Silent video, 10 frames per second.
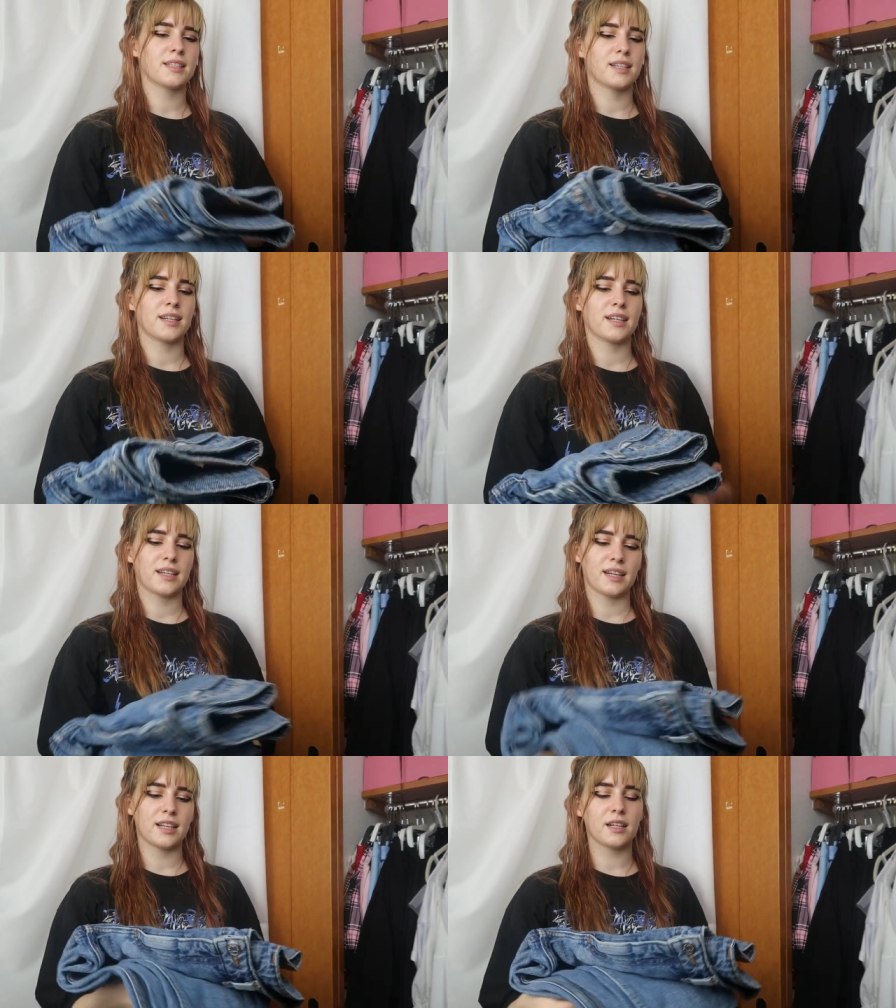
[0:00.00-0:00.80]
it's like
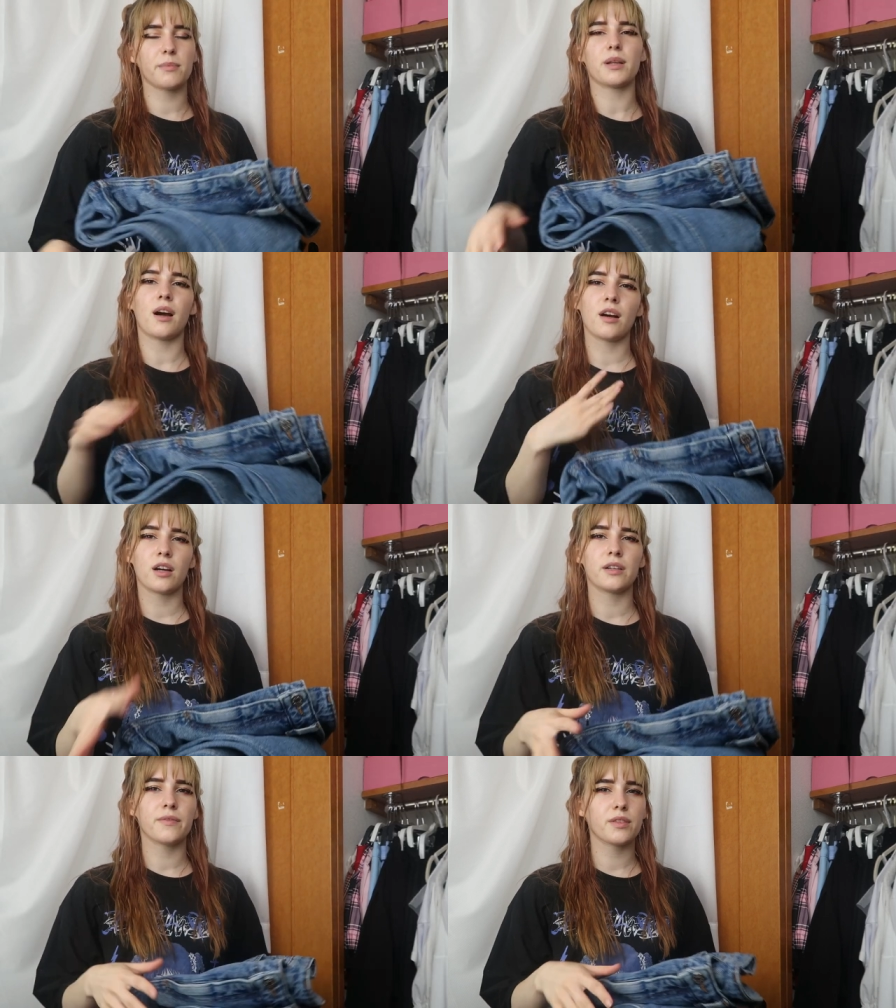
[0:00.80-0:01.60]
a little bit
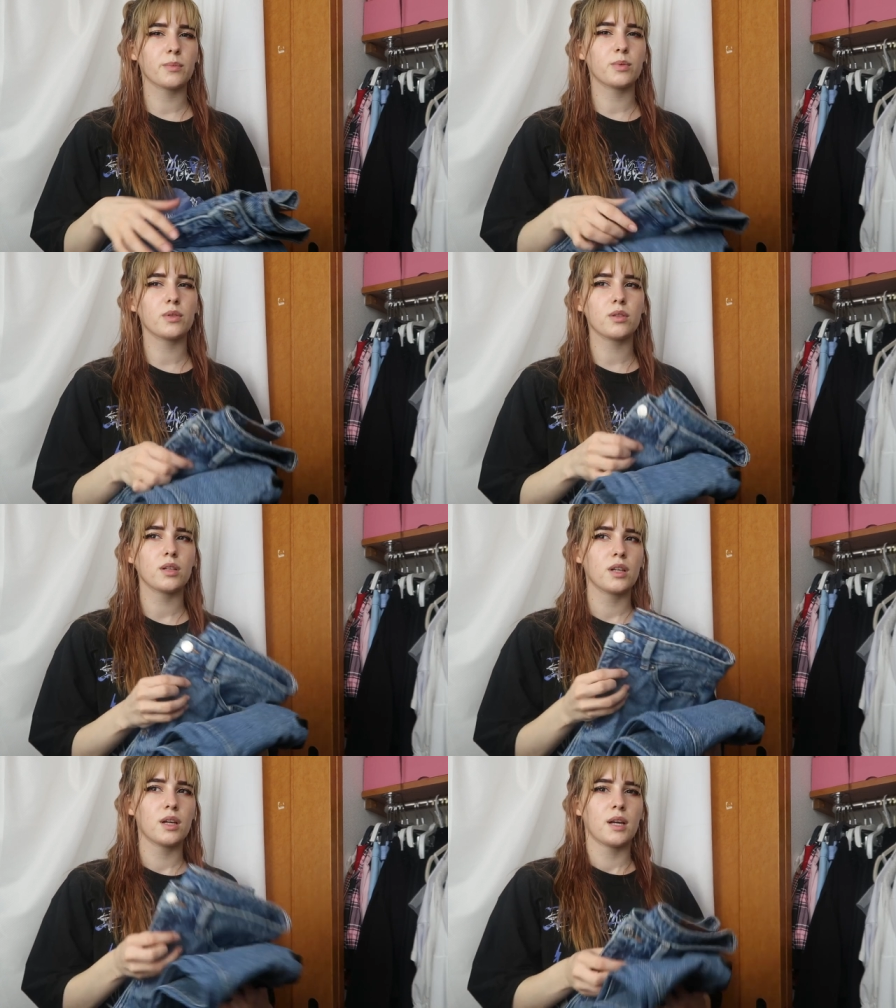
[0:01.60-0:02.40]
uncomfortable
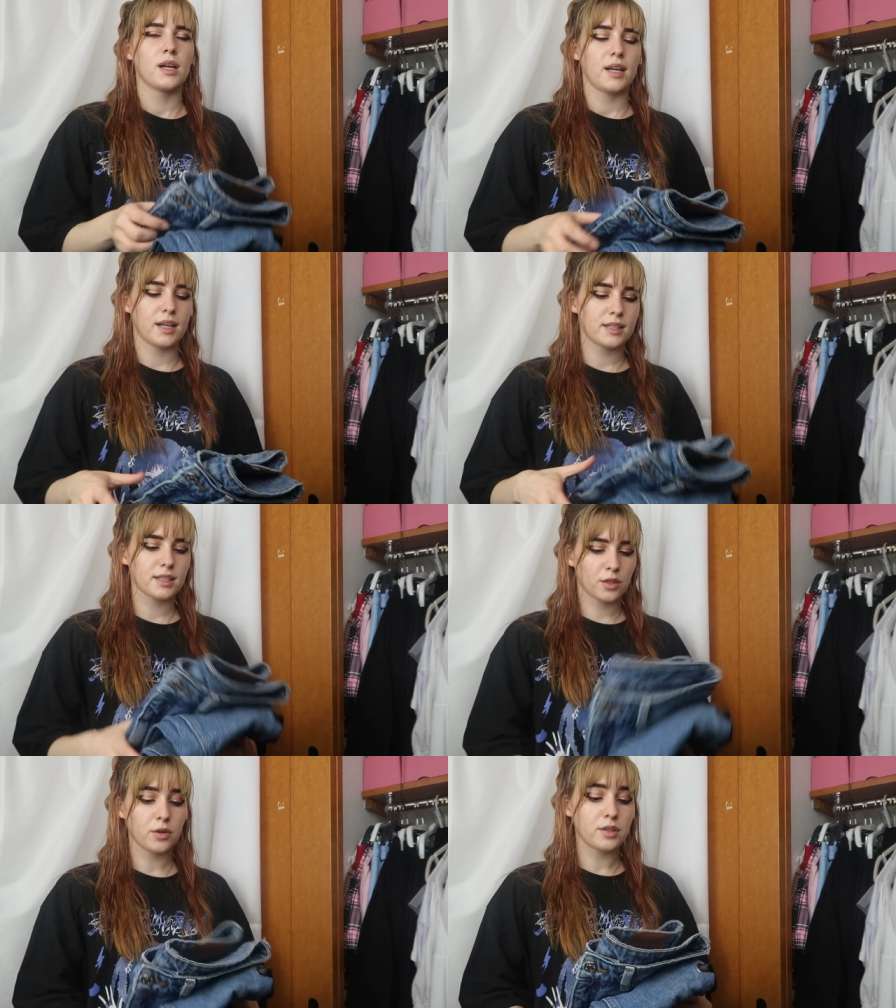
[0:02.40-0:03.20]

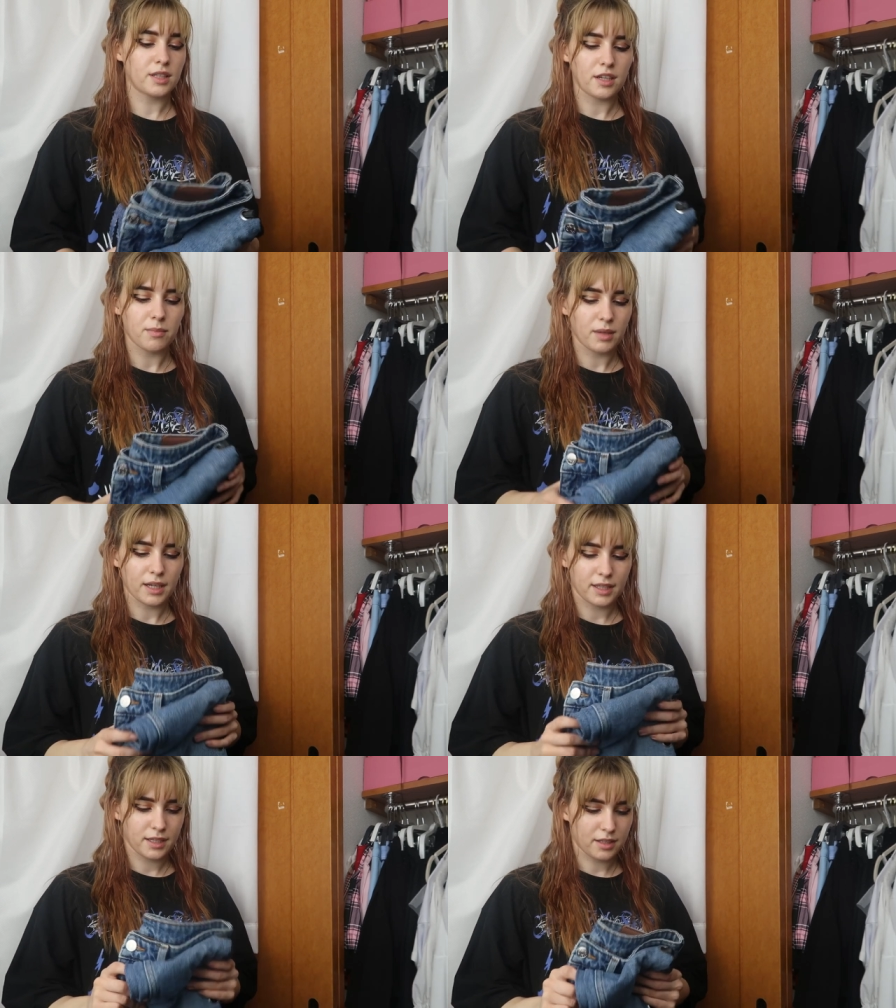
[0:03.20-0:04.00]
it's good denim
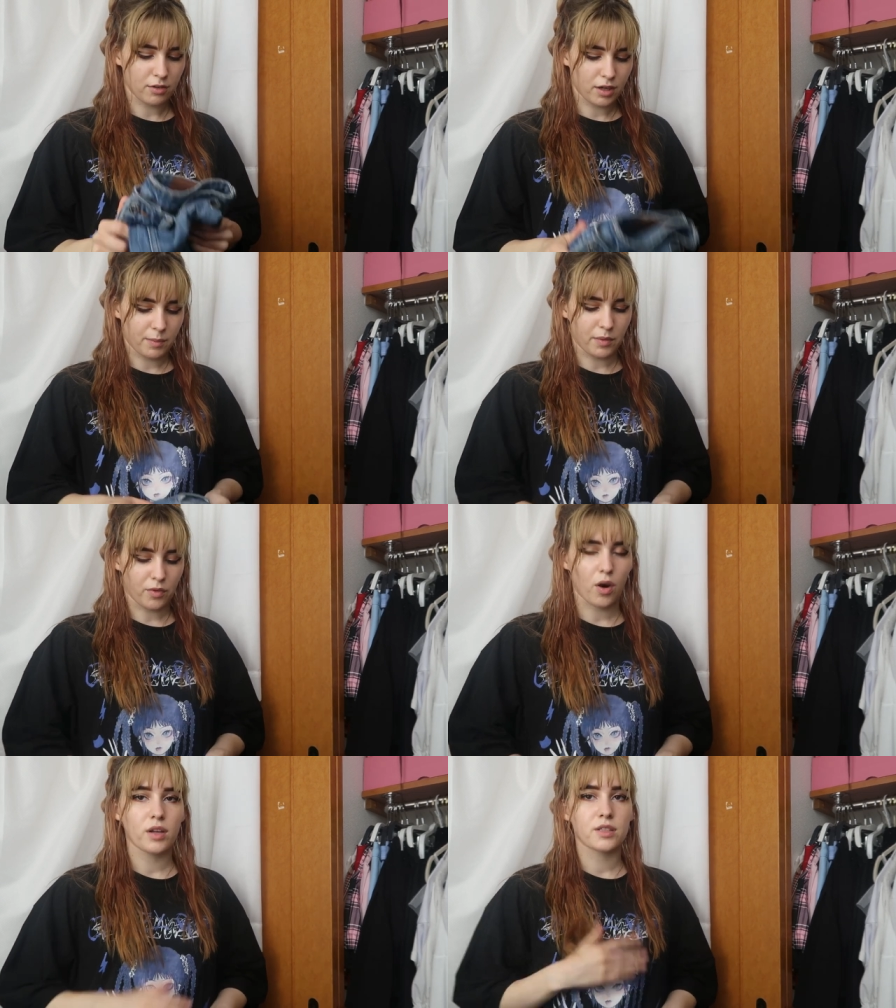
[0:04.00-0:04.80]
like don't get me
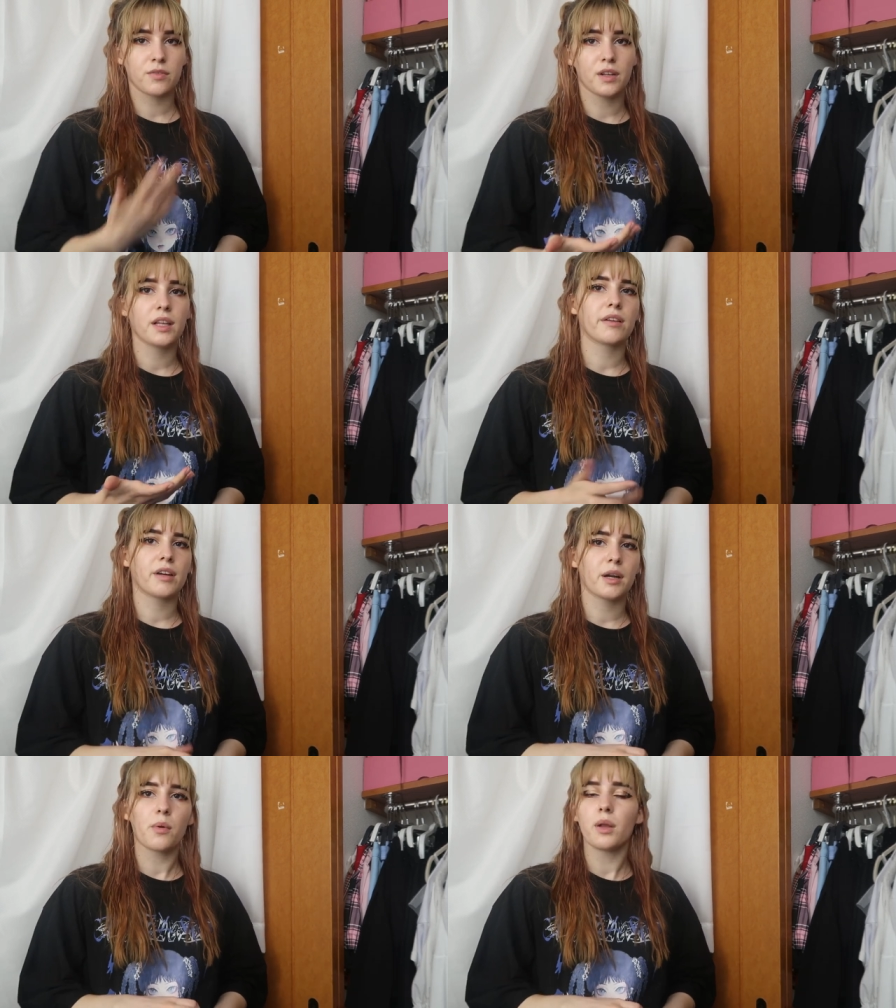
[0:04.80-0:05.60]
wrong it's really
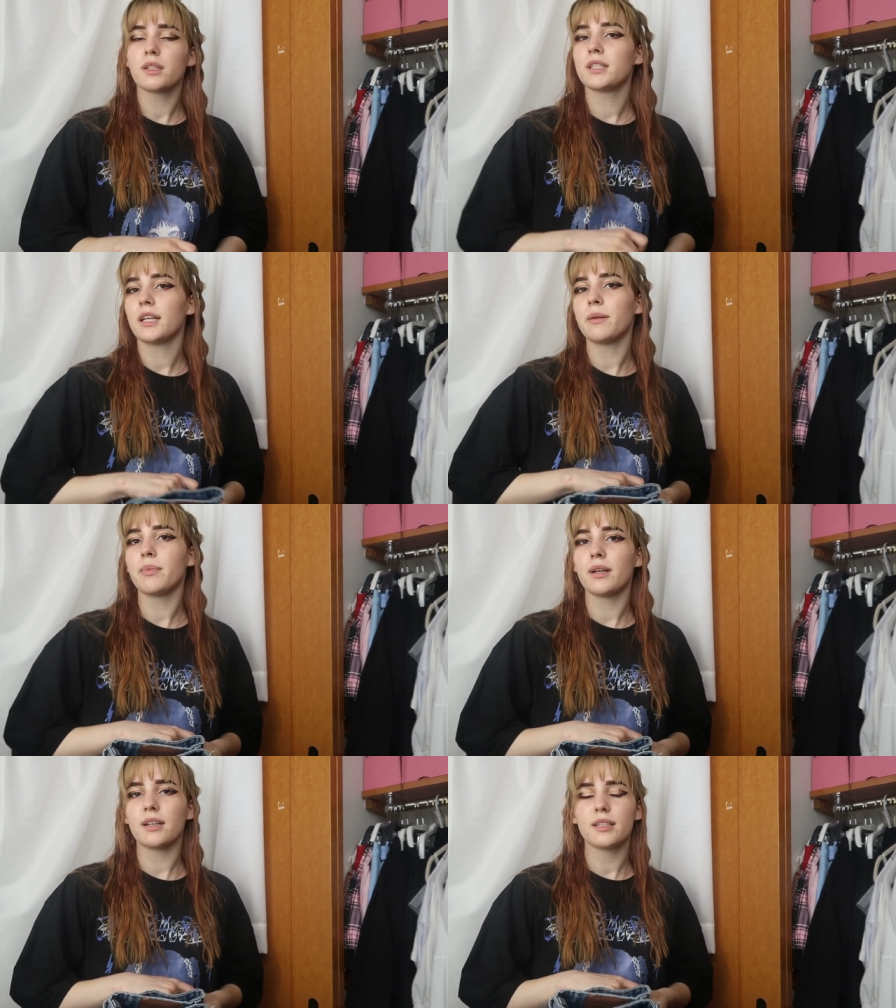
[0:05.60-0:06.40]
great quality
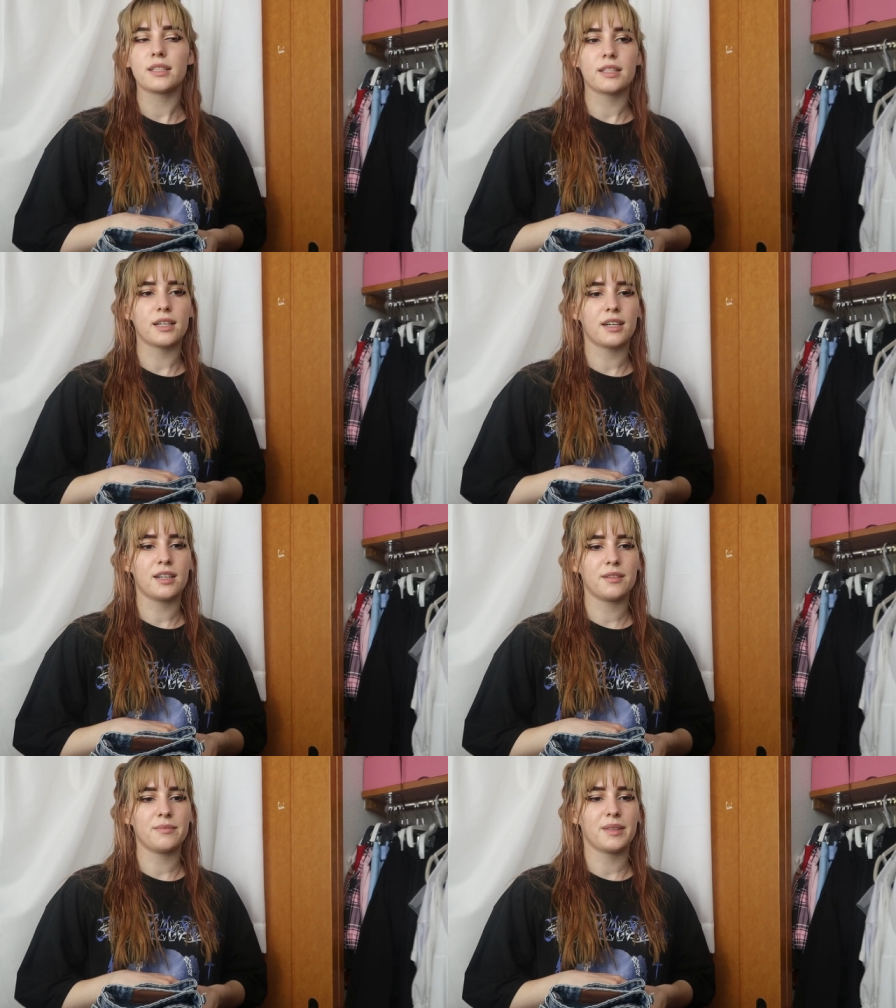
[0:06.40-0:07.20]
but
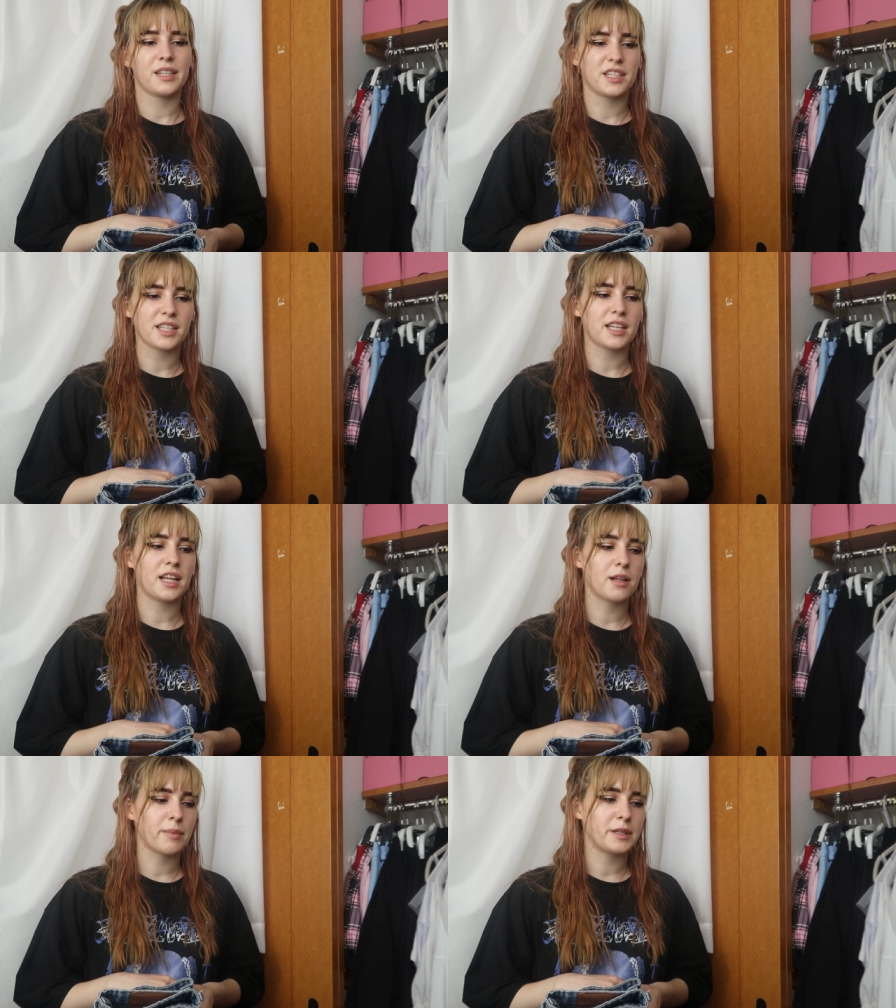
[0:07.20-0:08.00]
um, it's just a
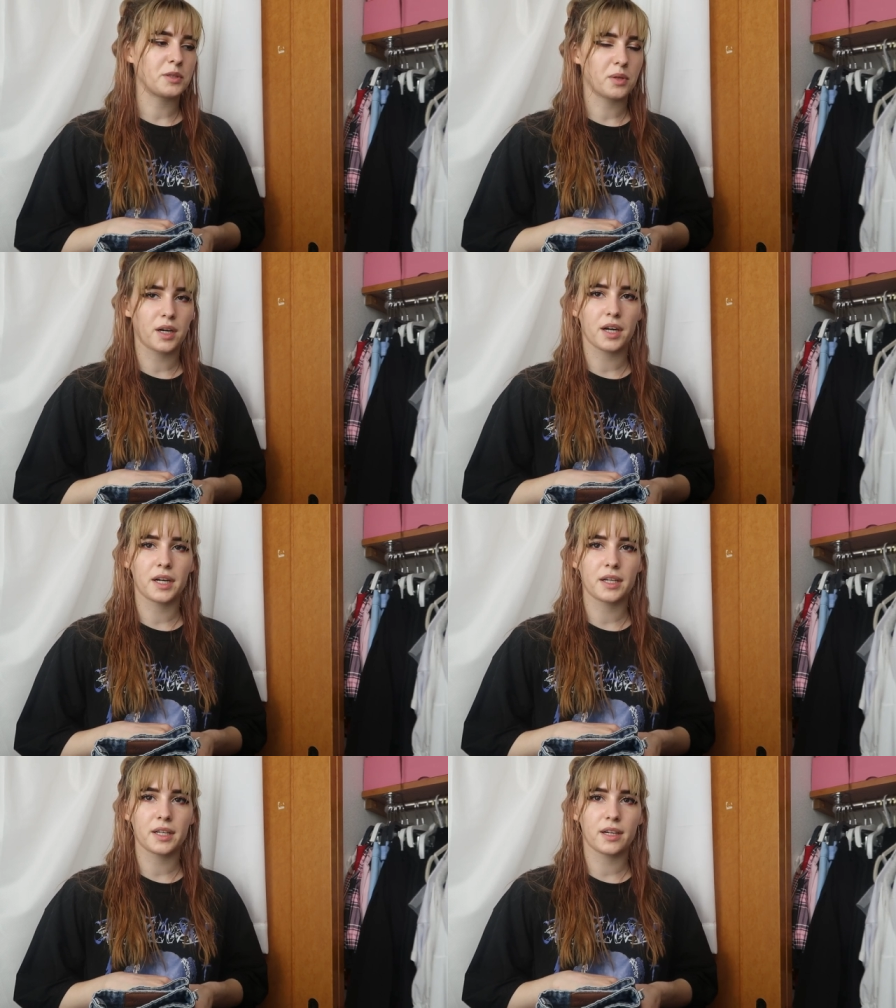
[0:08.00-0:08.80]
little bit too
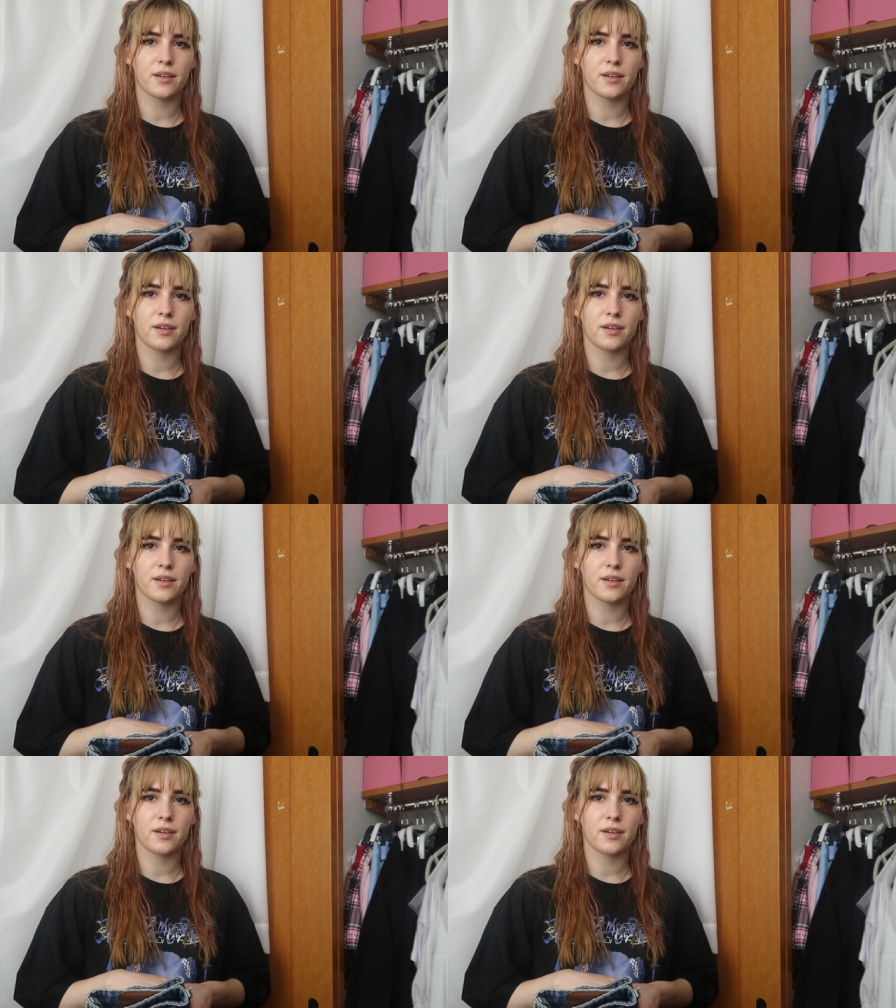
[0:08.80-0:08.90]
hard